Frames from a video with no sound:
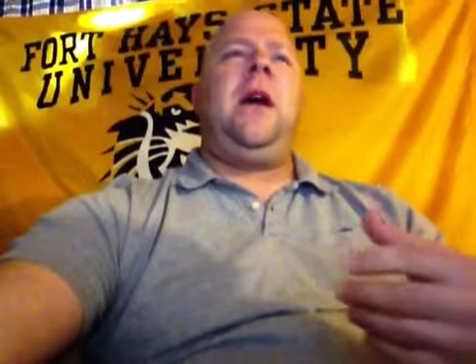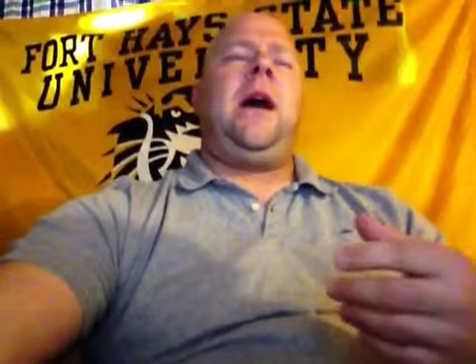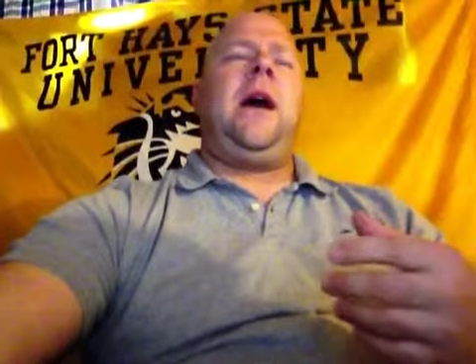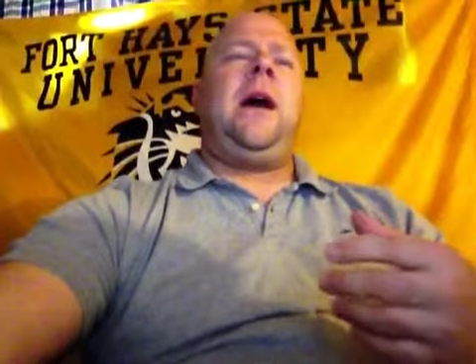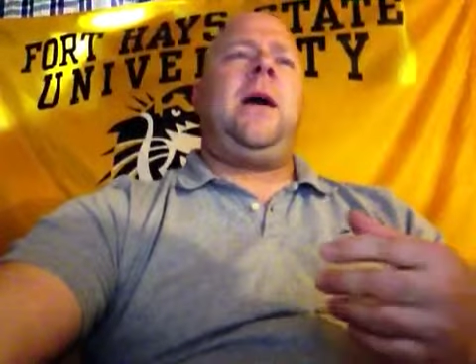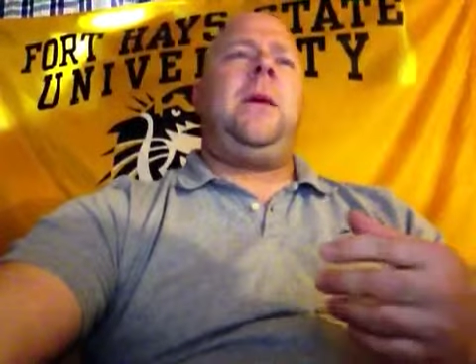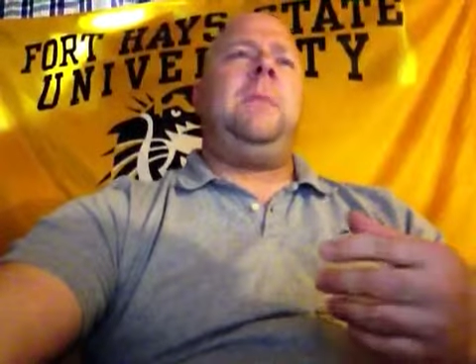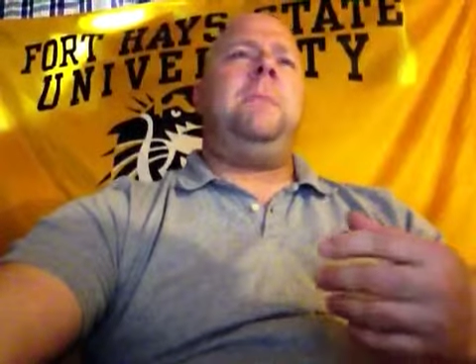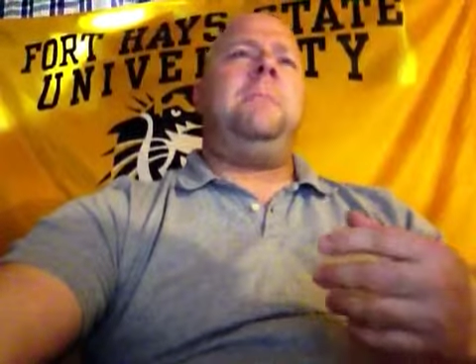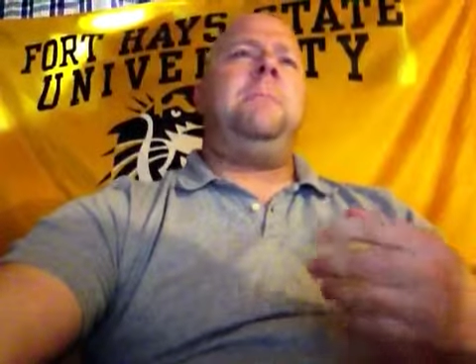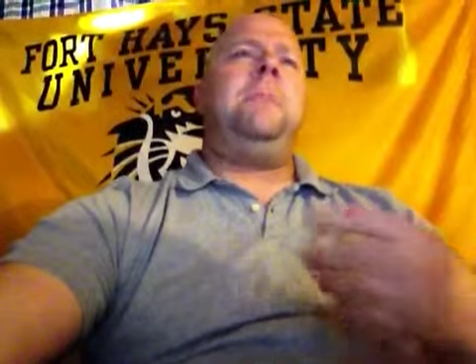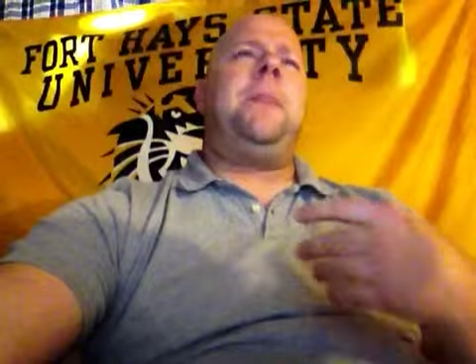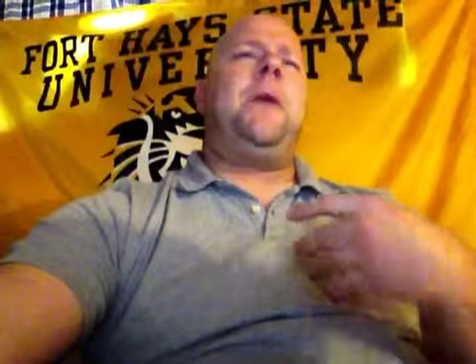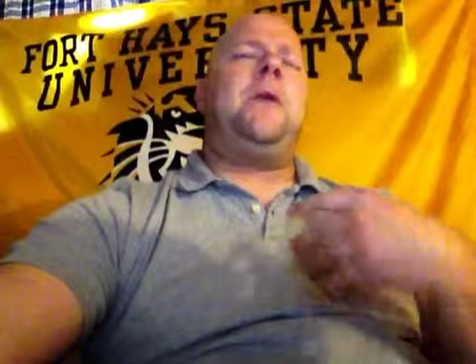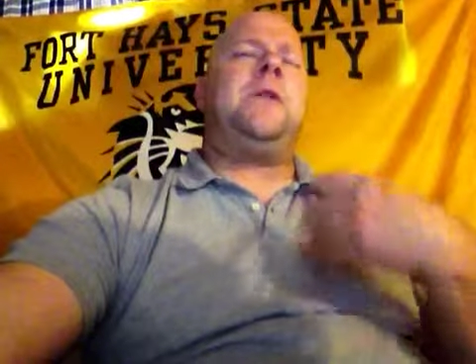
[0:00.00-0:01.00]

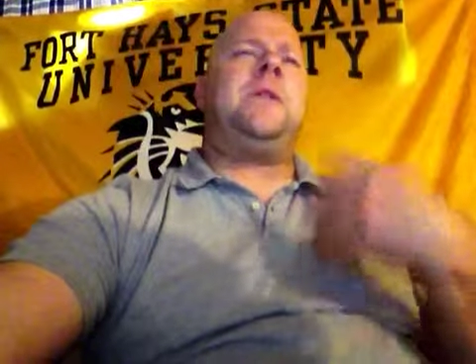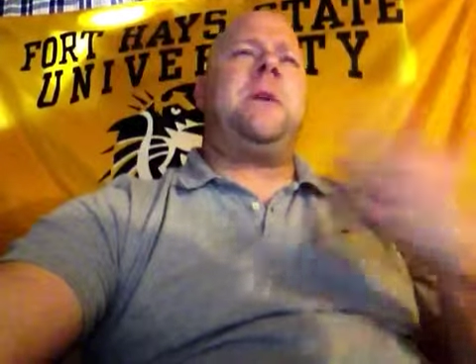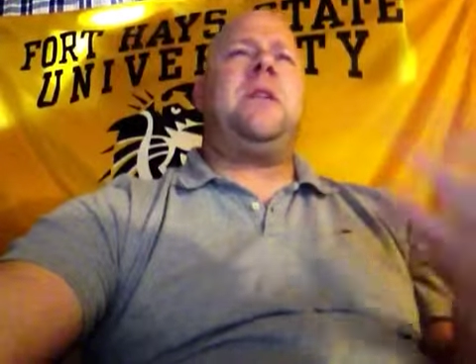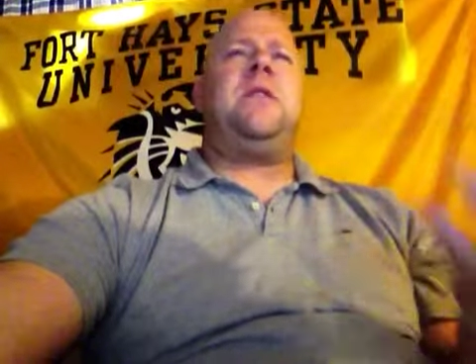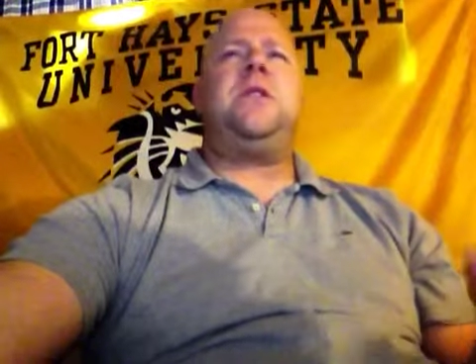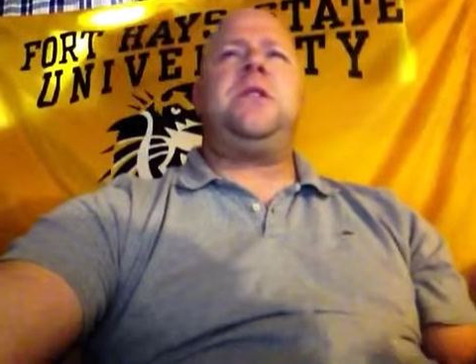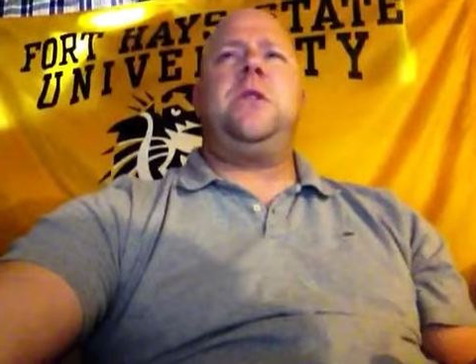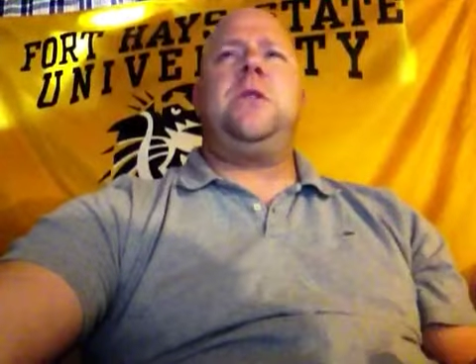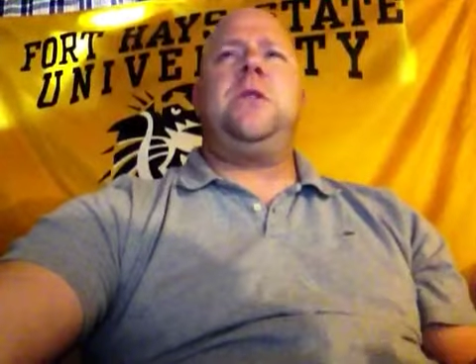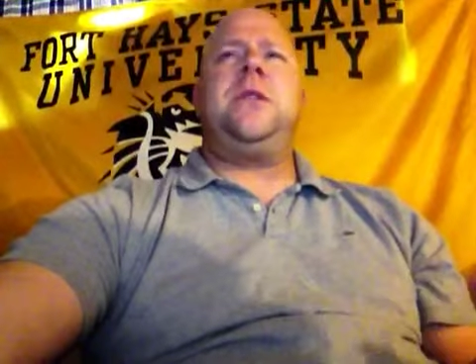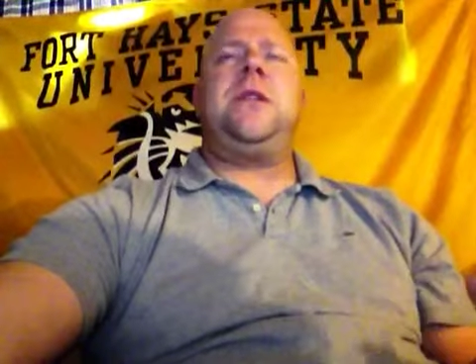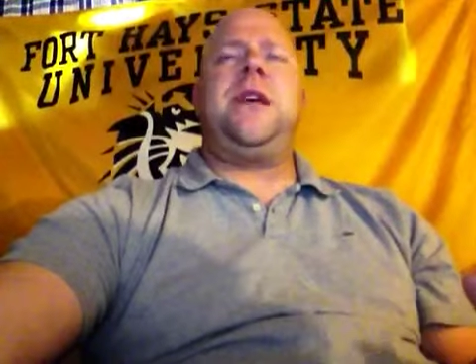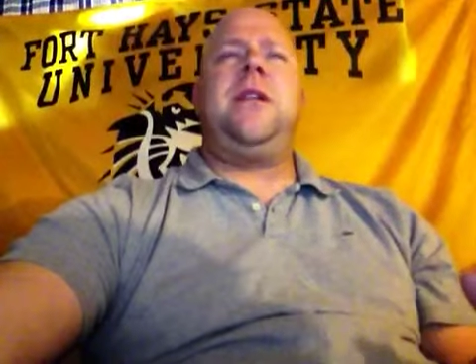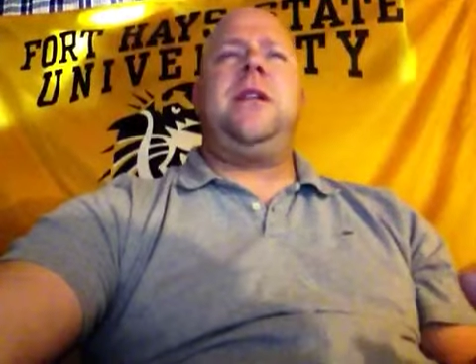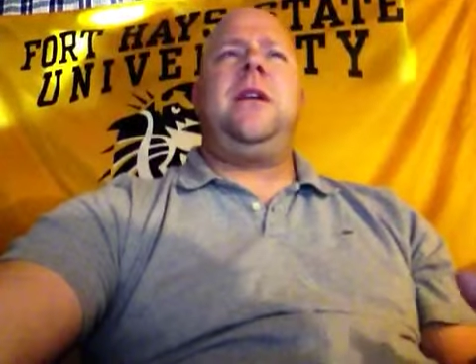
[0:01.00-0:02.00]
There were some other
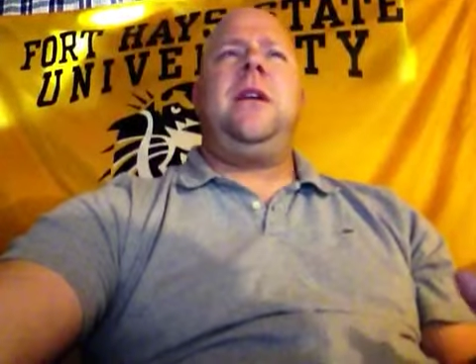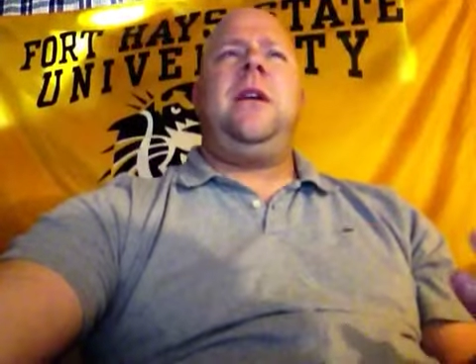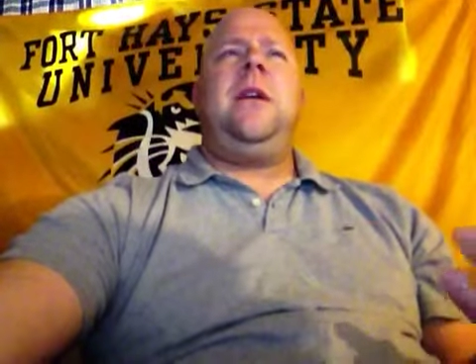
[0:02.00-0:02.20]
students that